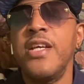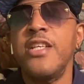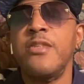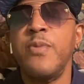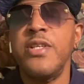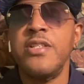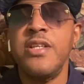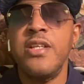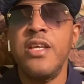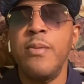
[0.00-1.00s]

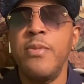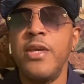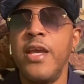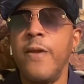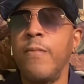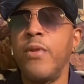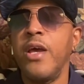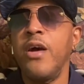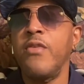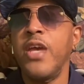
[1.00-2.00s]
especially in the NBA
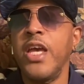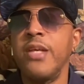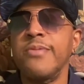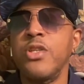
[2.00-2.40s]
playoff game.